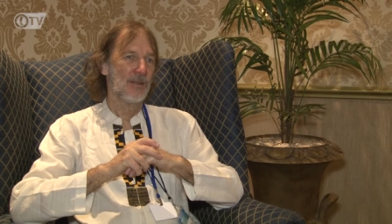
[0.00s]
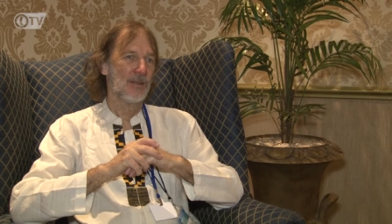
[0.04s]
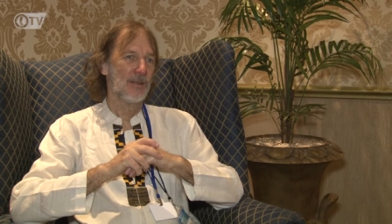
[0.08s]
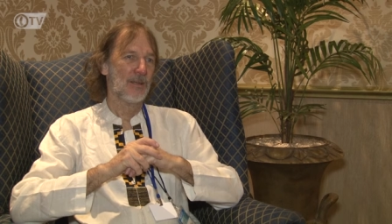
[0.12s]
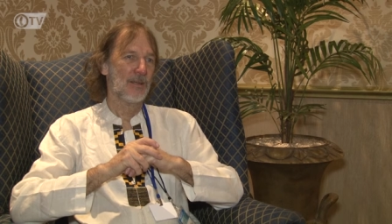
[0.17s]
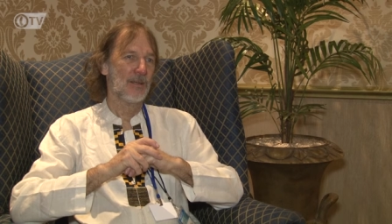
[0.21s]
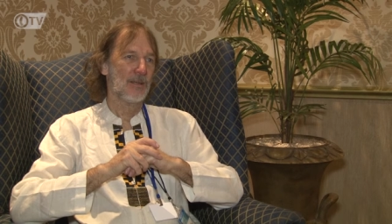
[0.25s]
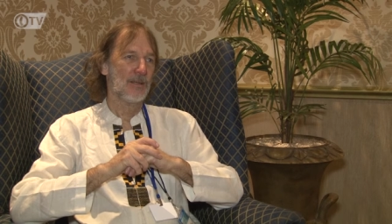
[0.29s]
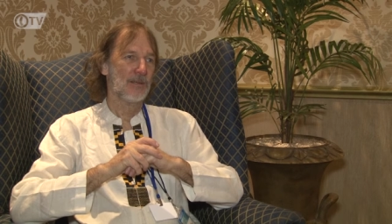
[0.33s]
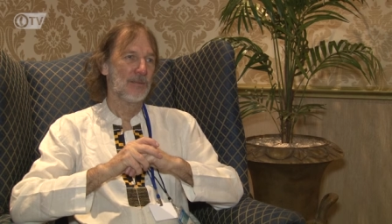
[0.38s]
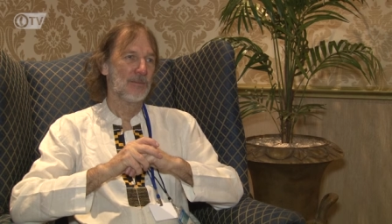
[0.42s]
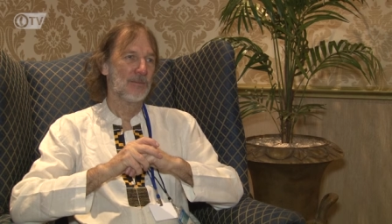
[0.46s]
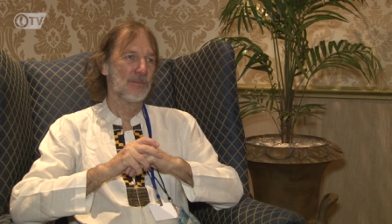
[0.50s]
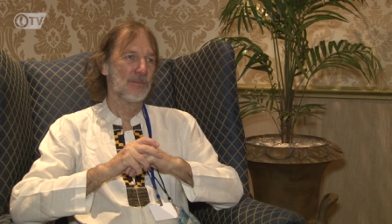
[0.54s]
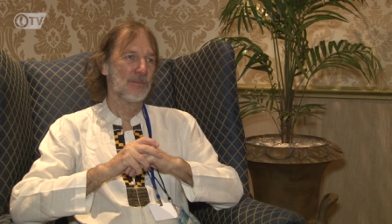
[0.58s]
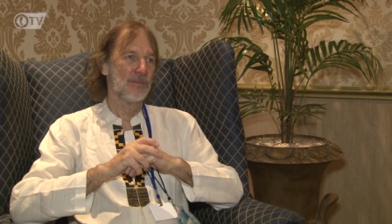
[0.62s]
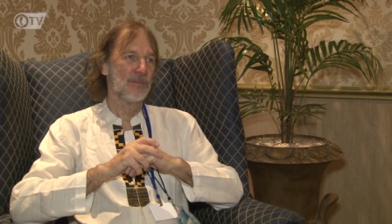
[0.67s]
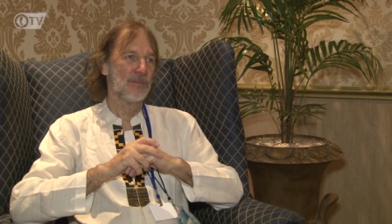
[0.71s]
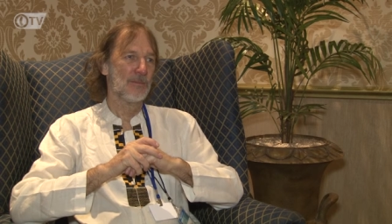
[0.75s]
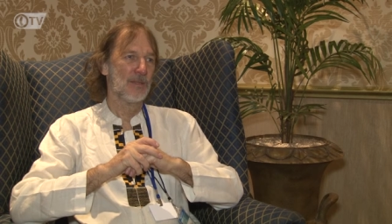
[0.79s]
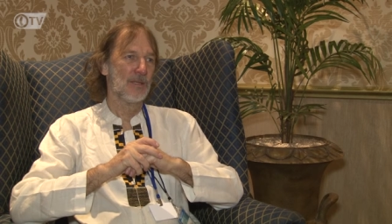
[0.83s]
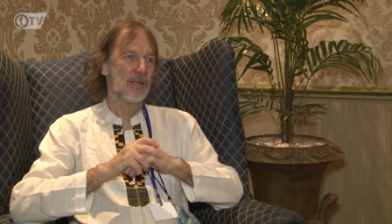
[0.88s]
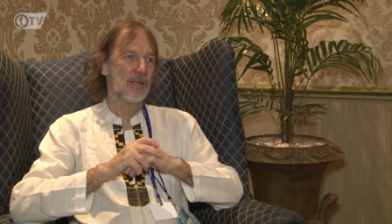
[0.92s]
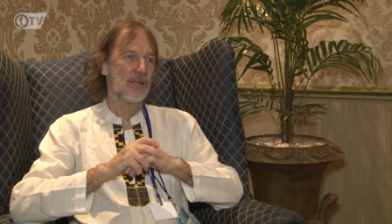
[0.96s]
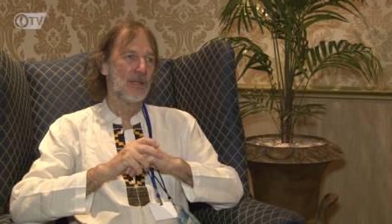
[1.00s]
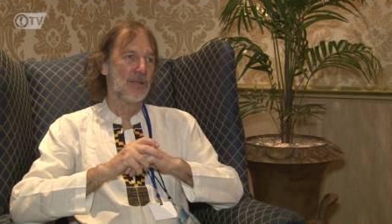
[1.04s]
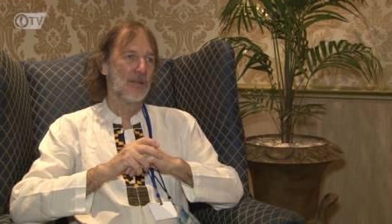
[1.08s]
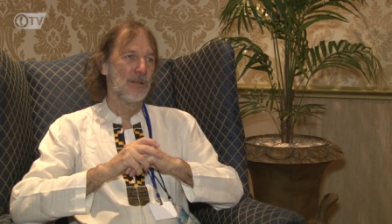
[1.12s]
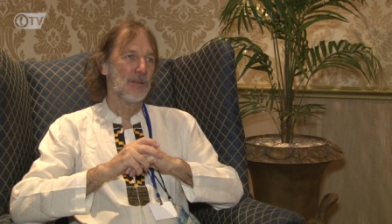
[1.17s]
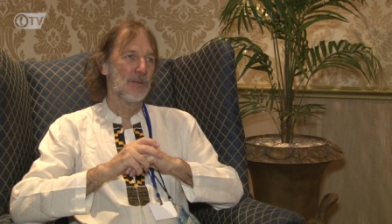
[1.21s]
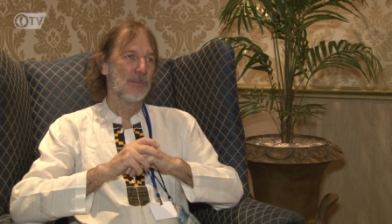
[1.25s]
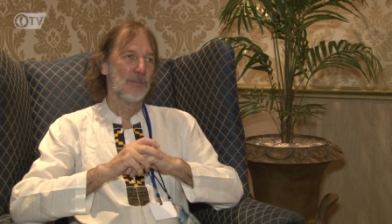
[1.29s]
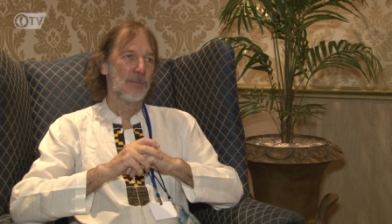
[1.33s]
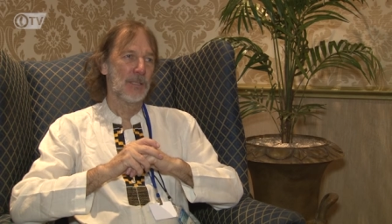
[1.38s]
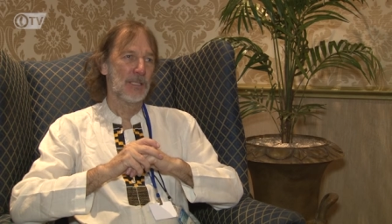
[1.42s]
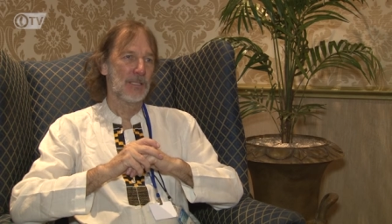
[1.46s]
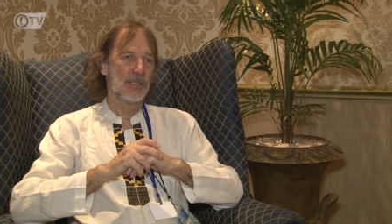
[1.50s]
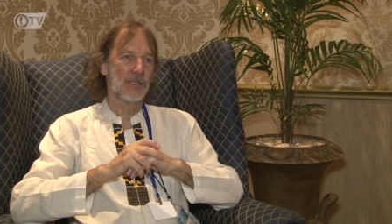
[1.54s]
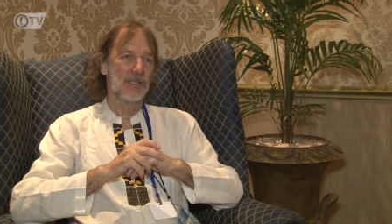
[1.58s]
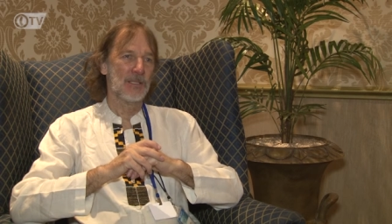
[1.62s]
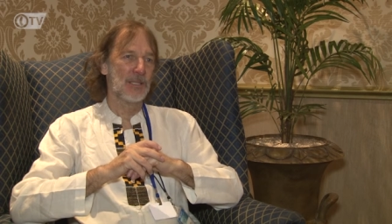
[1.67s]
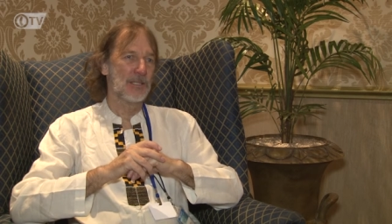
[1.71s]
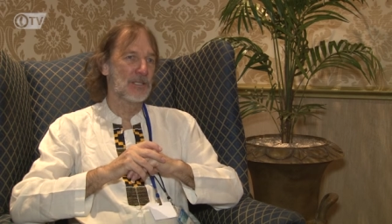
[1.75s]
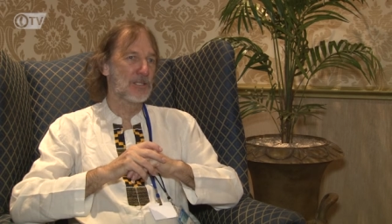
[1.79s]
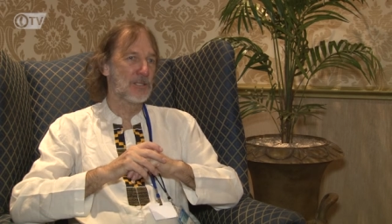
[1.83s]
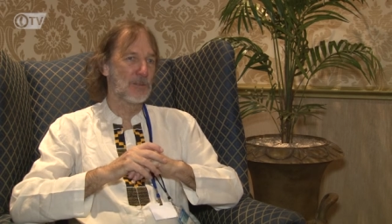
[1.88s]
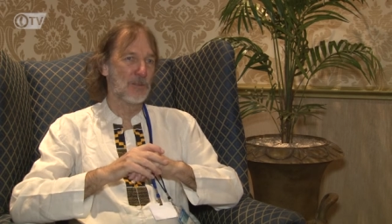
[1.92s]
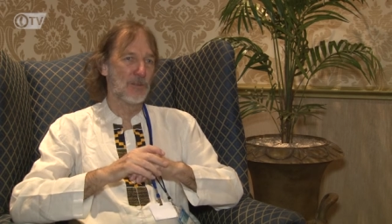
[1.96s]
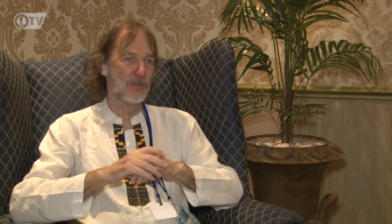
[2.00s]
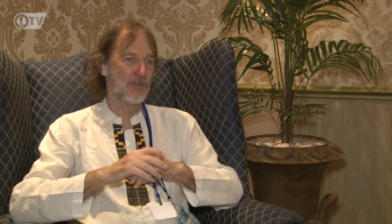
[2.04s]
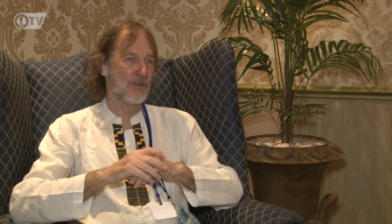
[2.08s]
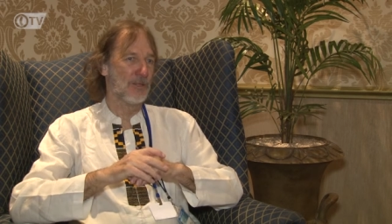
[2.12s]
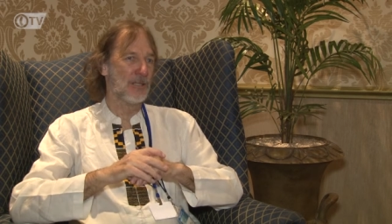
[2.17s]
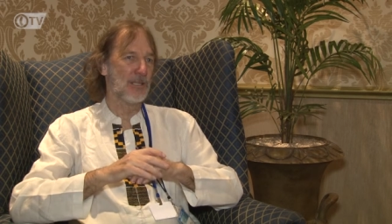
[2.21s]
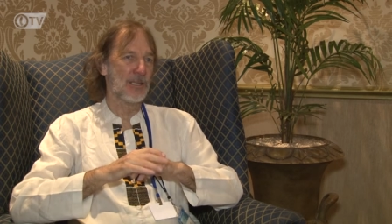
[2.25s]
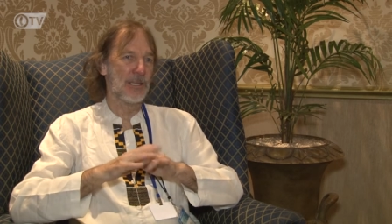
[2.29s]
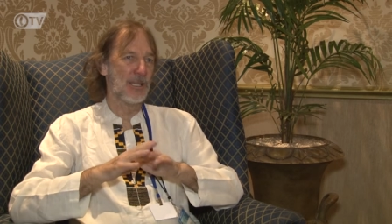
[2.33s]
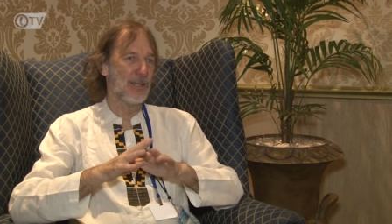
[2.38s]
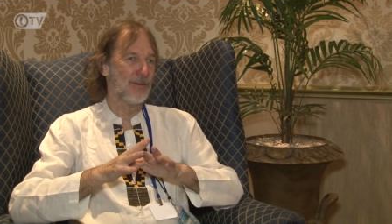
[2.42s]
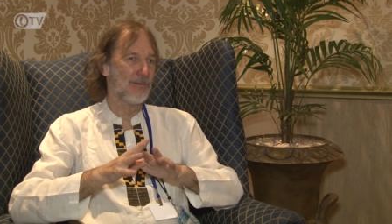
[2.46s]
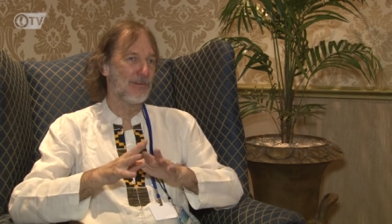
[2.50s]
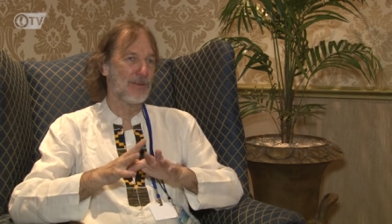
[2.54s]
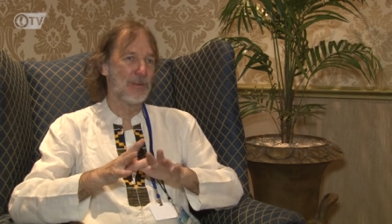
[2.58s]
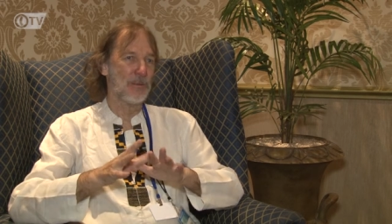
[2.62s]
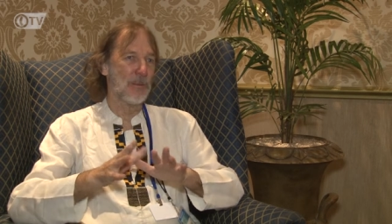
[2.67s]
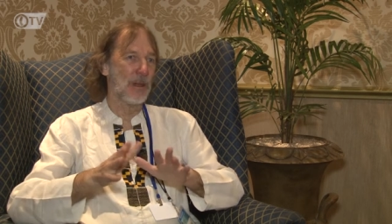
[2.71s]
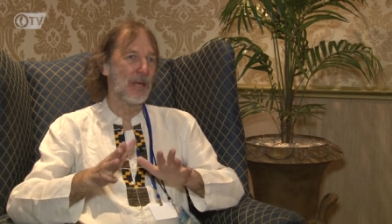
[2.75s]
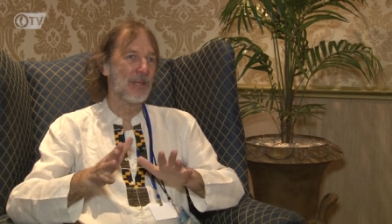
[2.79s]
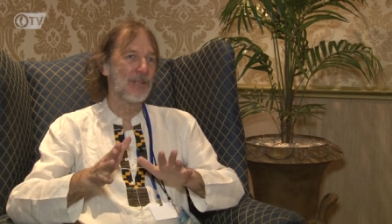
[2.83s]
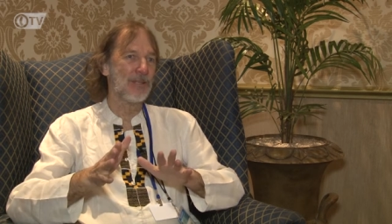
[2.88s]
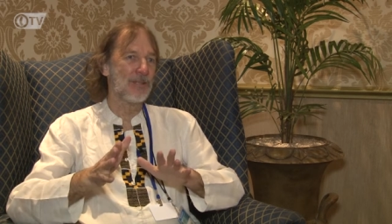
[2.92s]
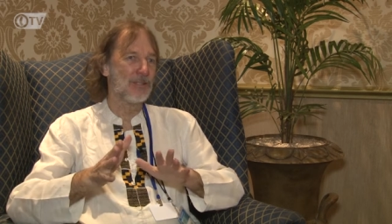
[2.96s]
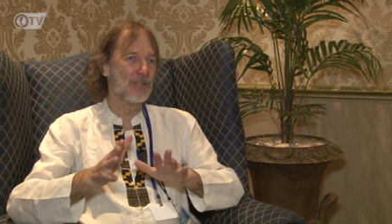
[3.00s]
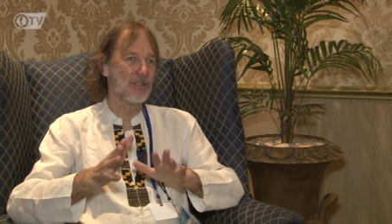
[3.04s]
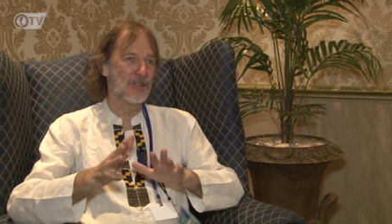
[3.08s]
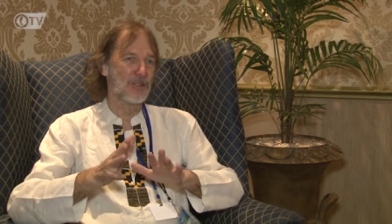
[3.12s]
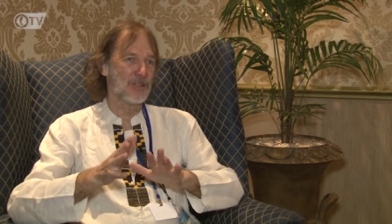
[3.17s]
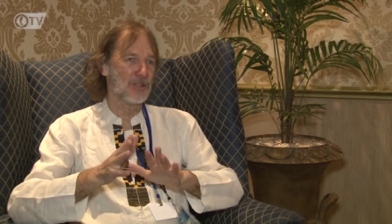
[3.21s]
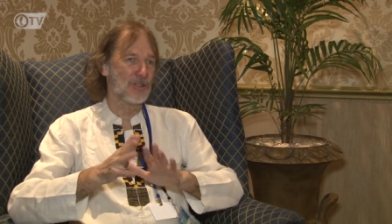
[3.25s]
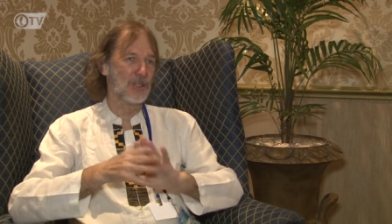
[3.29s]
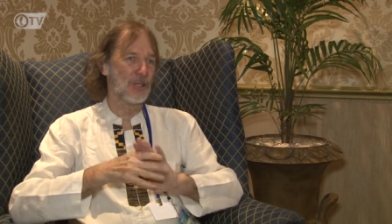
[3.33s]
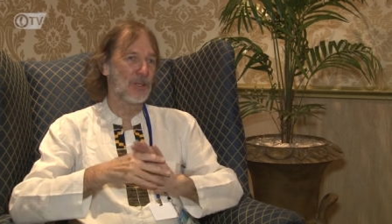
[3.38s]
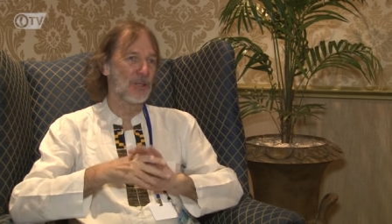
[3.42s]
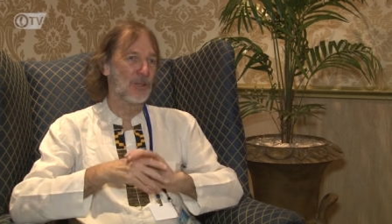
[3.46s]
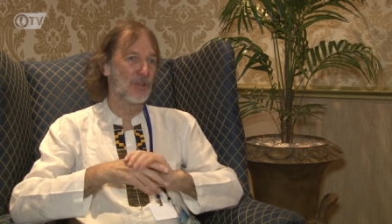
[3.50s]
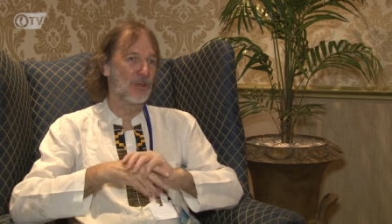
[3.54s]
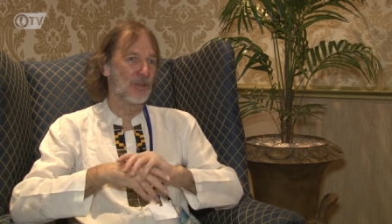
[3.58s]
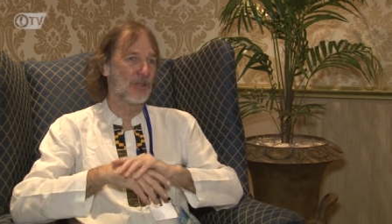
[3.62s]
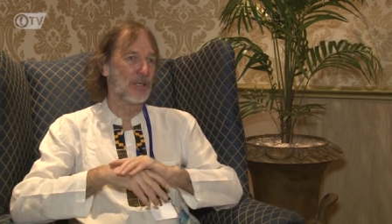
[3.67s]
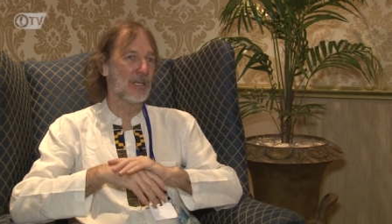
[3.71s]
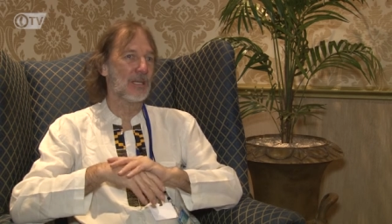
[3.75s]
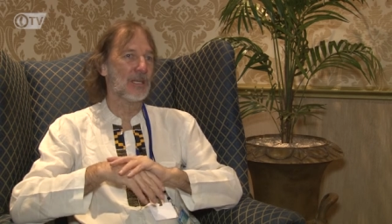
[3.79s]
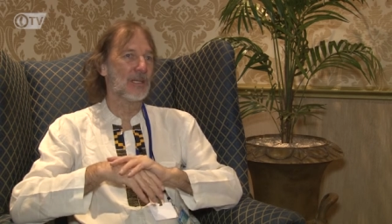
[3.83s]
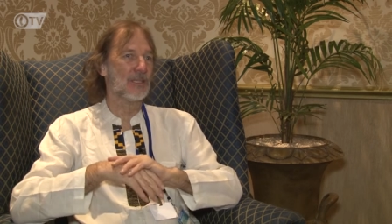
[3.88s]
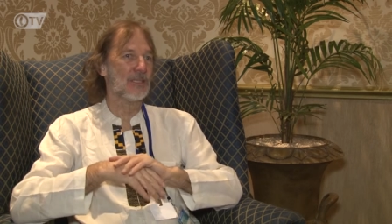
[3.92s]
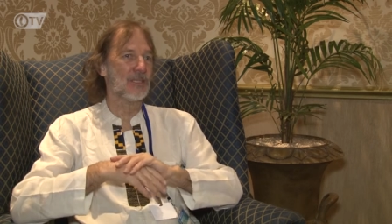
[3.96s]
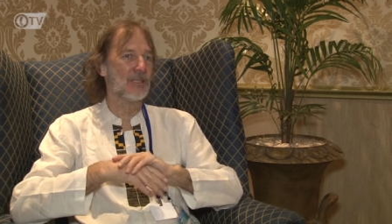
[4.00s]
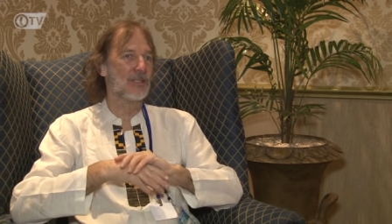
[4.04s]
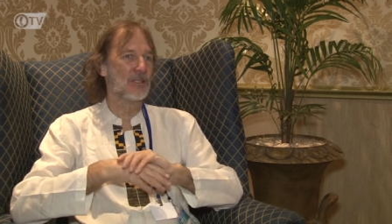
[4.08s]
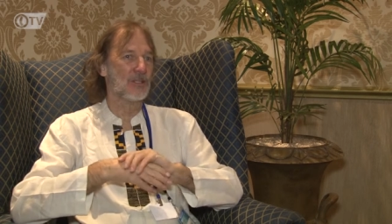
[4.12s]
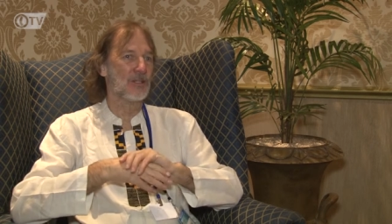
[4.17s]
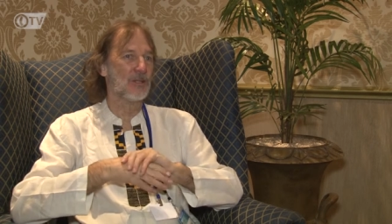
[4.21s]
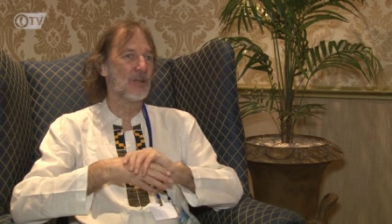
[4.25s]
Um, but it has to be very carefully managed so that it's